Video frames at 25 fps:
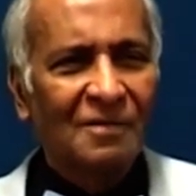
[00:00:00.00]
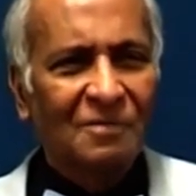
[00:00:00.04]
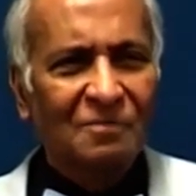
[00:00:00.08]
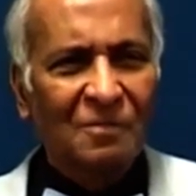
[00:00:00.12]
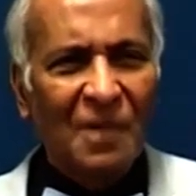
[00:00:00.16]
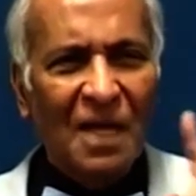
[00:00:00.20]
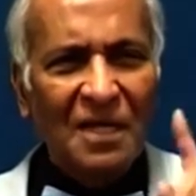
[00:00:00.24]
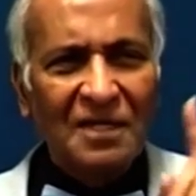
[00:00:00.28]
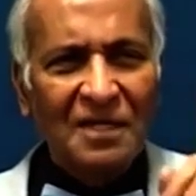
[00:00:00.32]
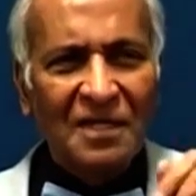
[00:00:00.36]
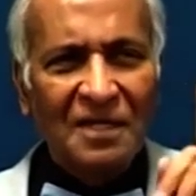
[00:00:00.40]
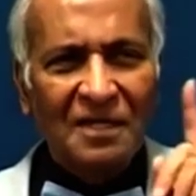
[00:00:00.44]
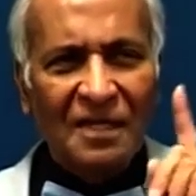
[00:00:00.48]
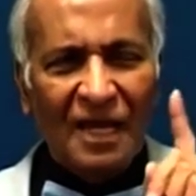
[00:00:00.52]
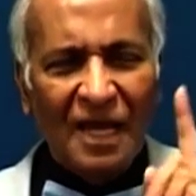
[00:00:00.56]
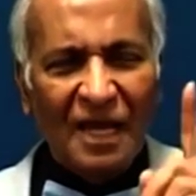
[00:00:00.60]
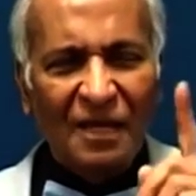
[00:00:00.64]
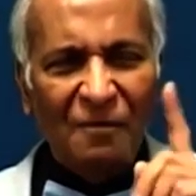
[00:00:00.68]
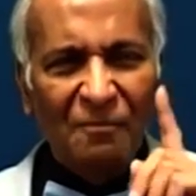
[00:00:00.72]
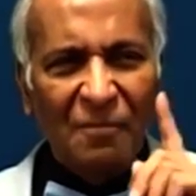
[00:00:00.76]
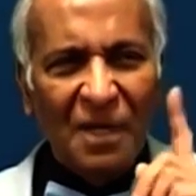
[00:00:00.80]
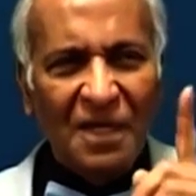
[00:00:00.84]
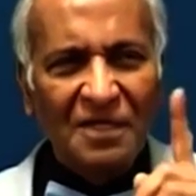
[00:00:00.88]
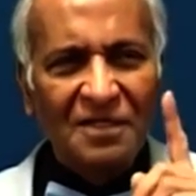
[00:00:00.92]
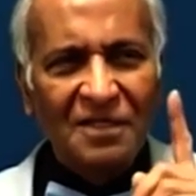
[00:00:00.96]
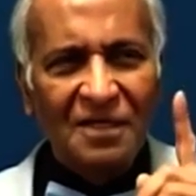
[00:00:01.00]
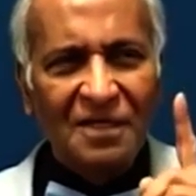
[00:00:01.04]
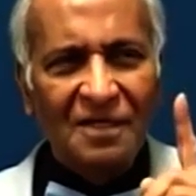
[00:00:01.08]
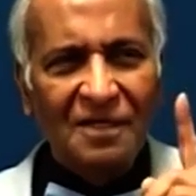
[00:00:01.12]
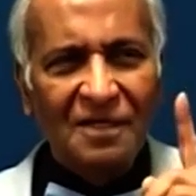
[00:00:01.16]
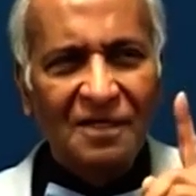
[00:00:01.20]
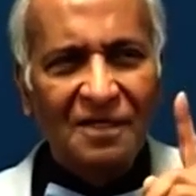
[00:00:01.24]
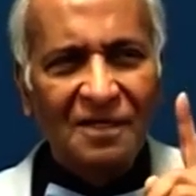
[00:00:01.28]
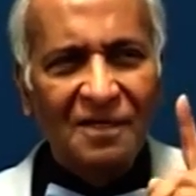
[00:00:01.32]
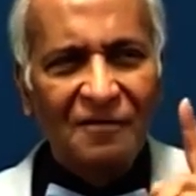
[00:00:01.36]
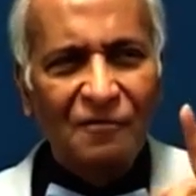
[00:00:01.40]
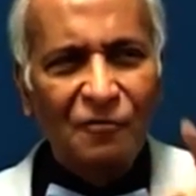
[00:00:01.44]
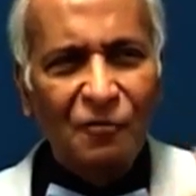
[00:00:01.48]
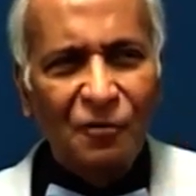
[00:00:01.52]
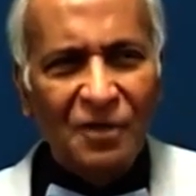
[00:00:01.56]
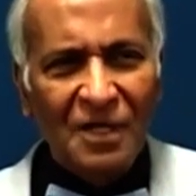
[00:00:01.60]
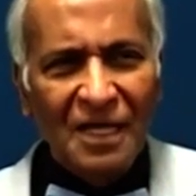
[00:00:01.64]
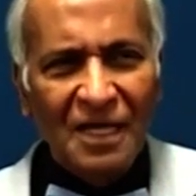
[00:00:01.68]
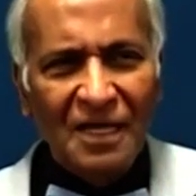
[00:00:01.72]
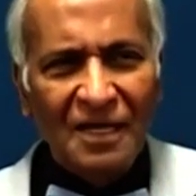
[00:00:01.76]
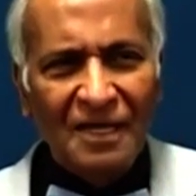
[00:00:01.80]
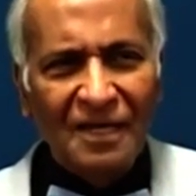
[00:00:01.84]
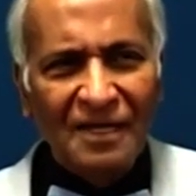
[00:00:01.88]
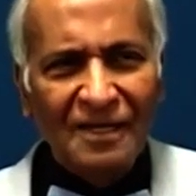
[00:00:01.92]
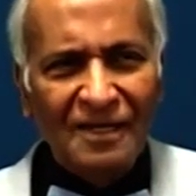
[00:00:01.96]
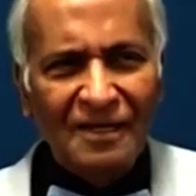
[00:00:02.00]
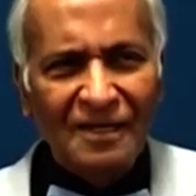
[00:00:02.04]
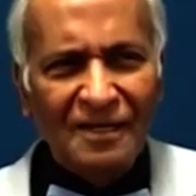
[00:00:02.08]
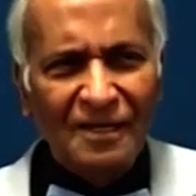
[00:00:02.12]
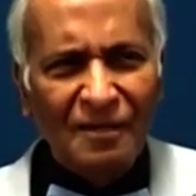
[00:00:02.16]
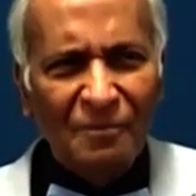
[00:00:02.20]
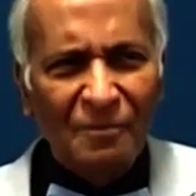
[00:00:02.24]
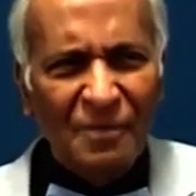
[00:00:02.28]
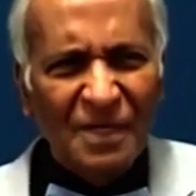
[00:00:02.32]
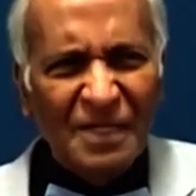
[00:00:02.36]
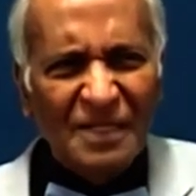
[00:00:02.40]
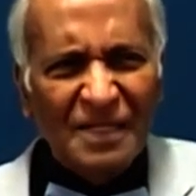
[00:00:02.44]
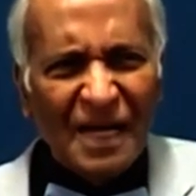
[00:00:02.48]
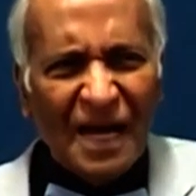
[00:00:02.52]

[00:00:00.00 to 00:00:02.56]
Magic like magic. If you tinkle a little,